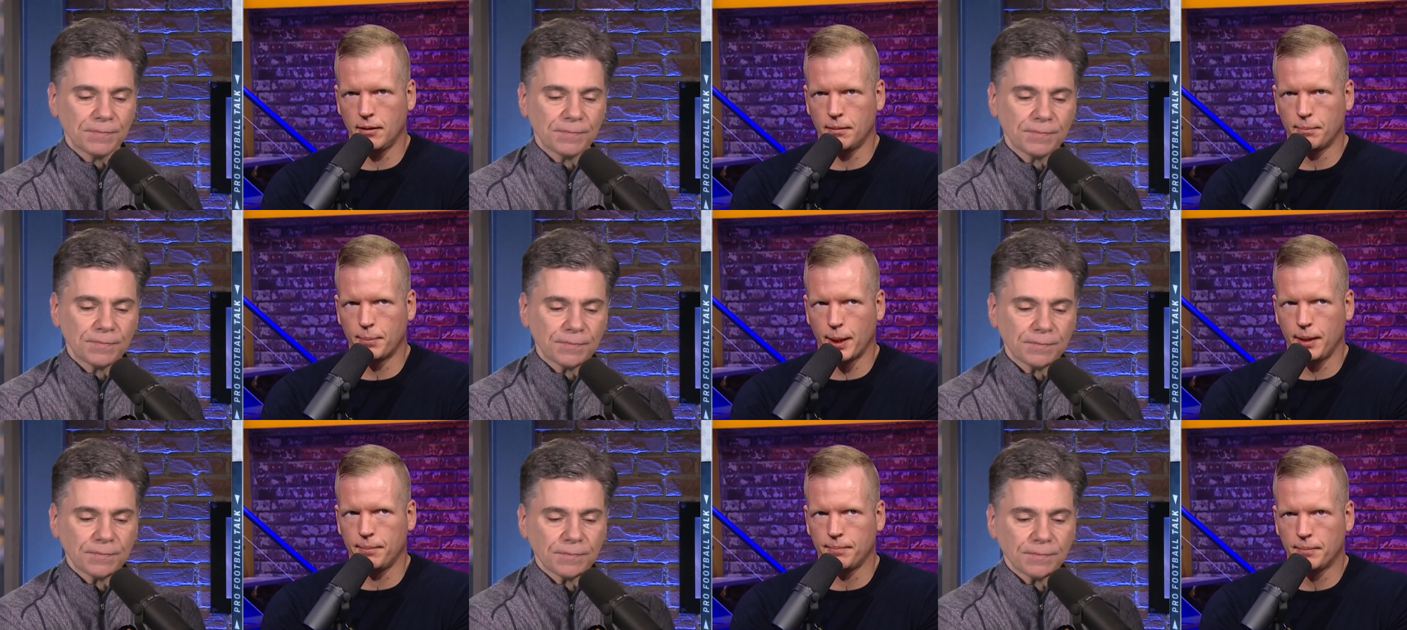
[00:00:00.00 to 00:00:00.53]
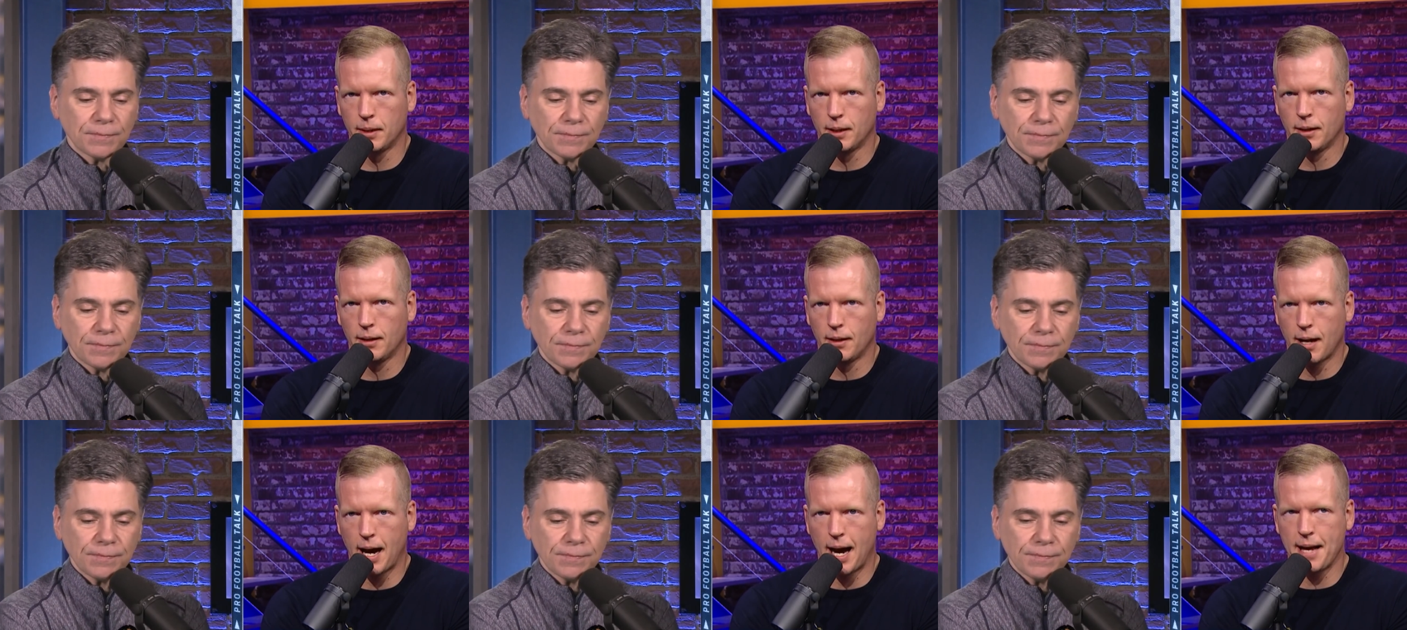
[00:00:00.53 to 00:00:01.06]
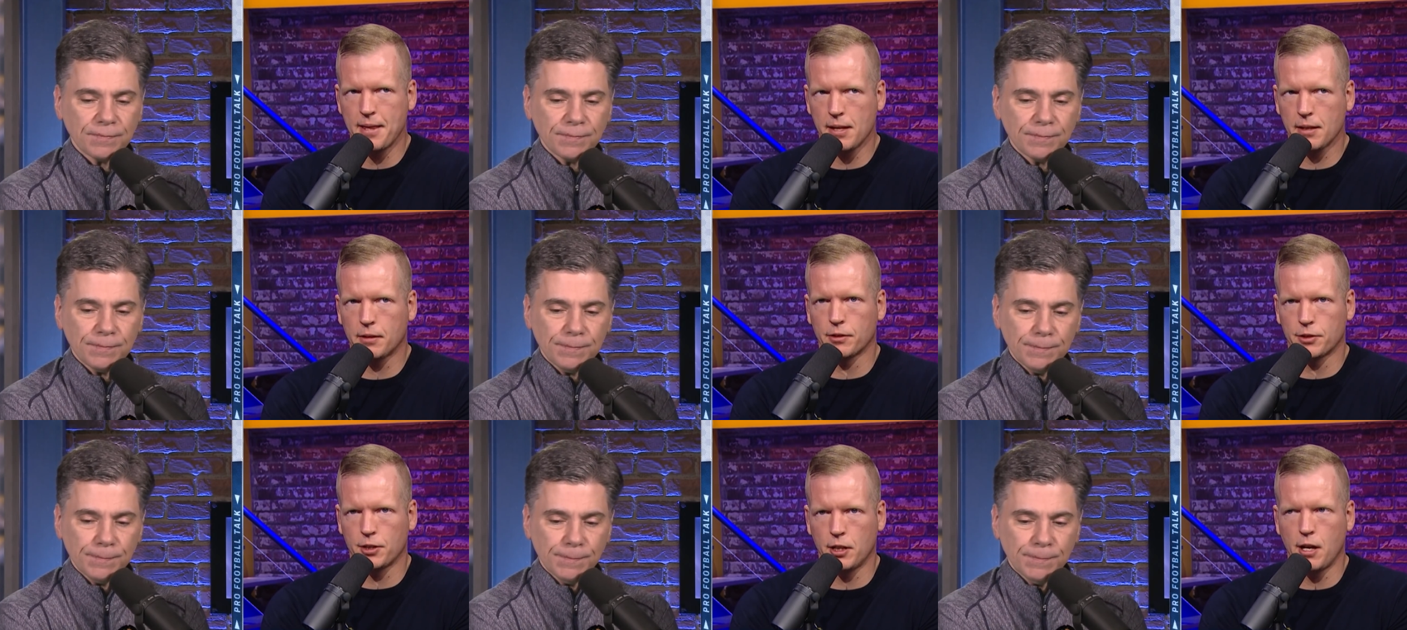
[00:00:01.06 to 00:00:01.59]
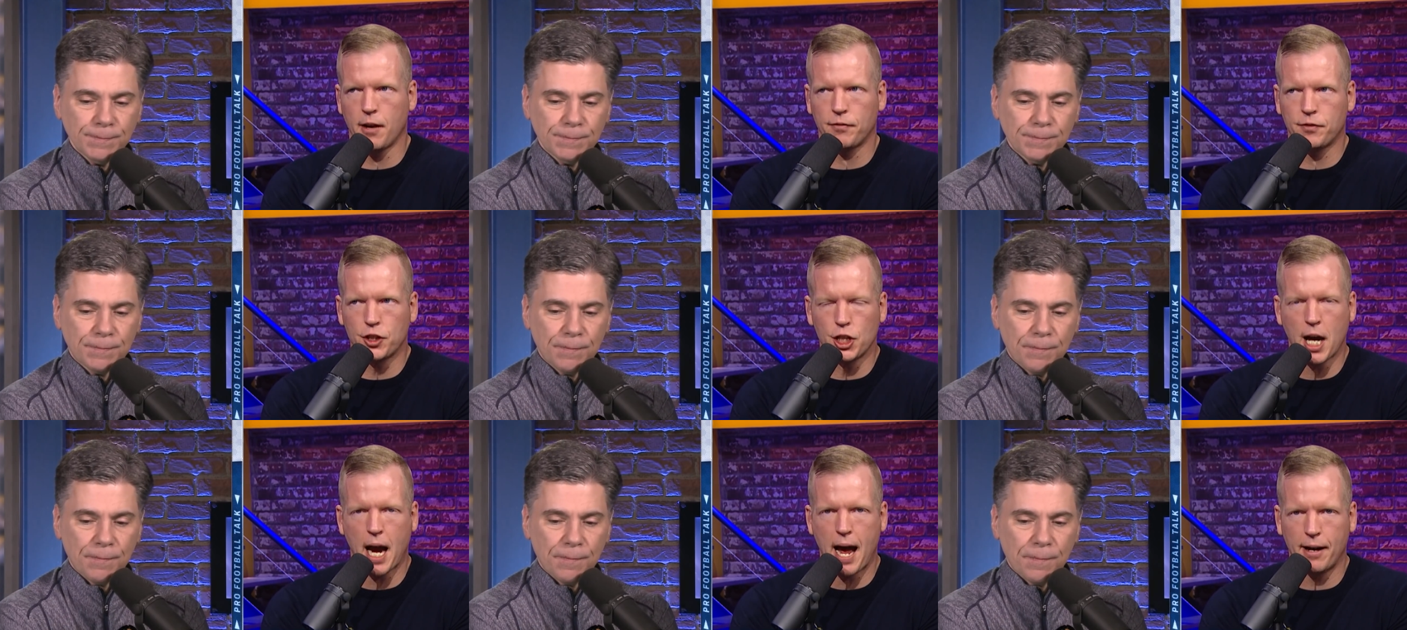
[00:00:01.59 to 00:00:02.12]
Speaker 1: but I think there's enough
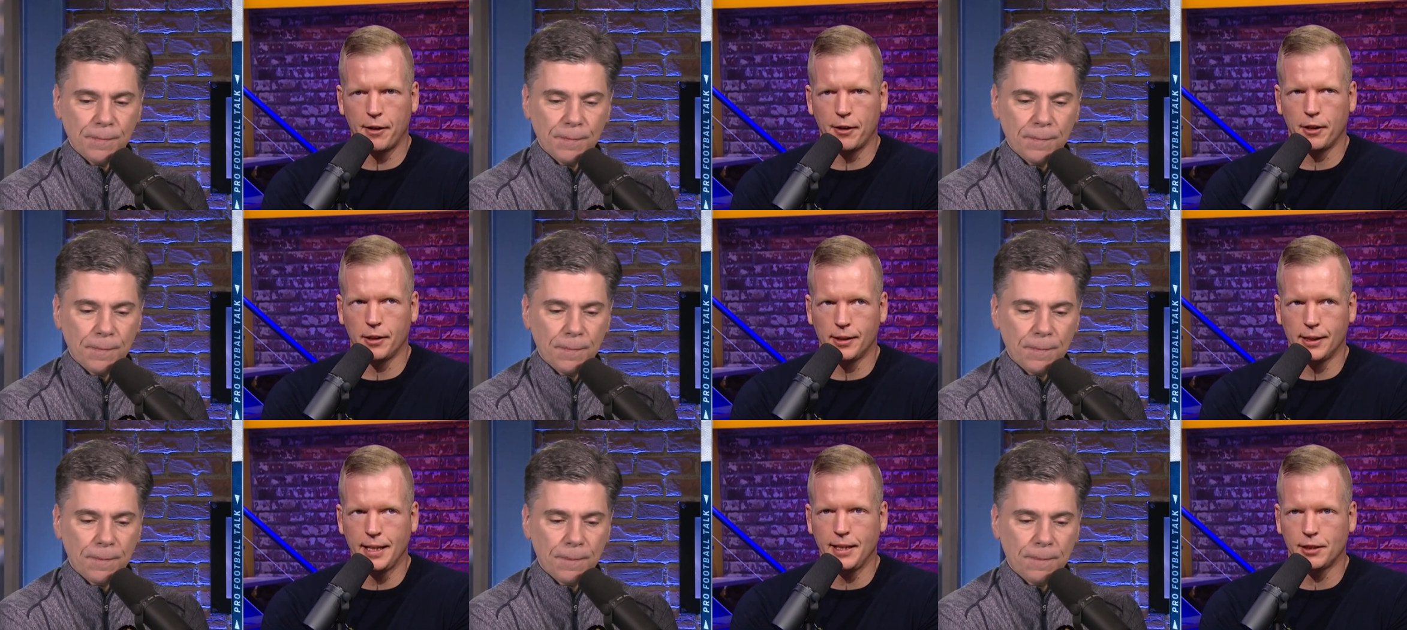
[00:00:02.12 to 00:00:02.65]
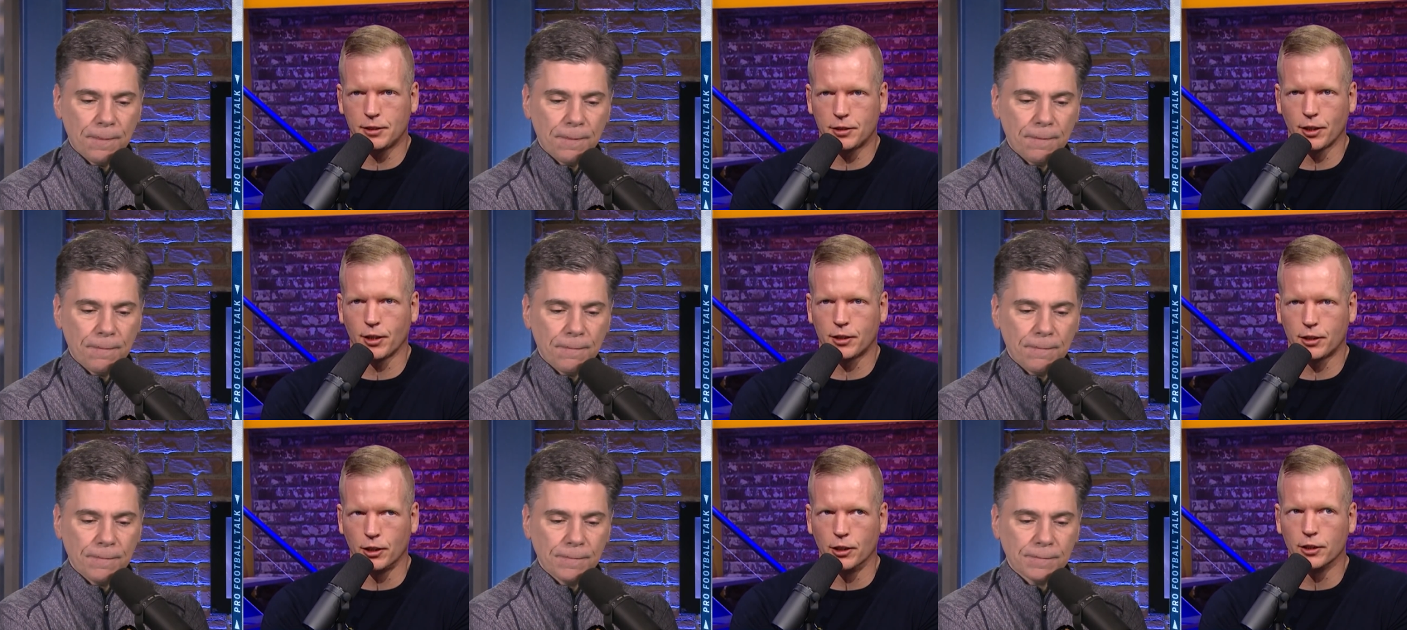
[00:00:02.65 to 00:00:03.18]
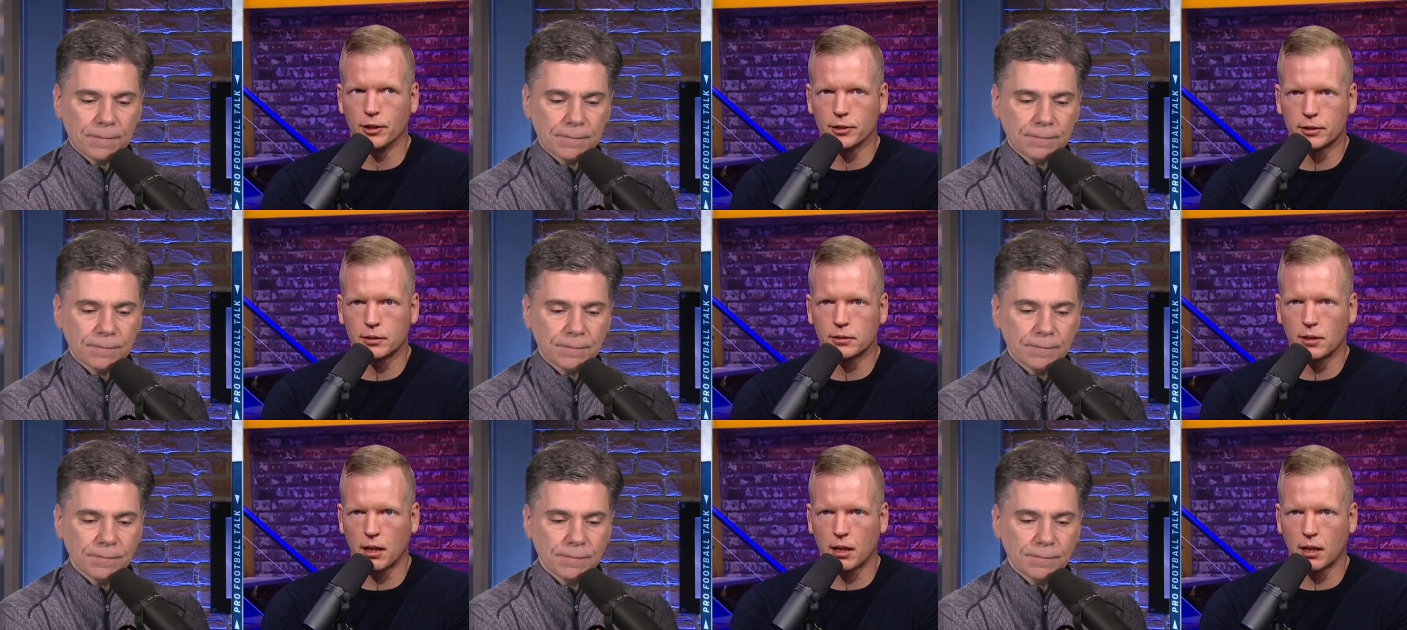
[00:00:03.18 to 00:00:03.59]
chatter in league circles